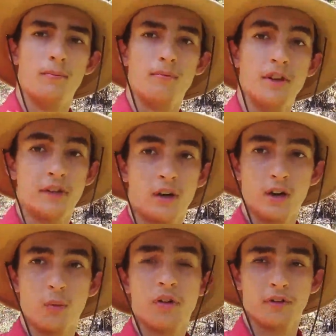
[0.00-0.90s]
this area
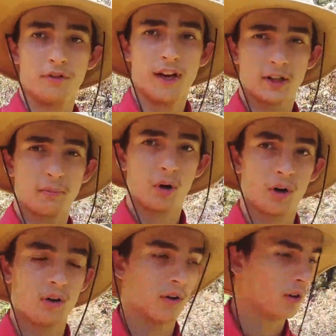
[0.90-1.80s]
was in fact
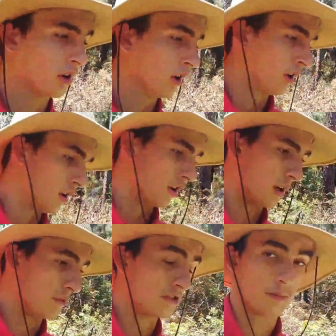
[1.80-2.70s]
burned just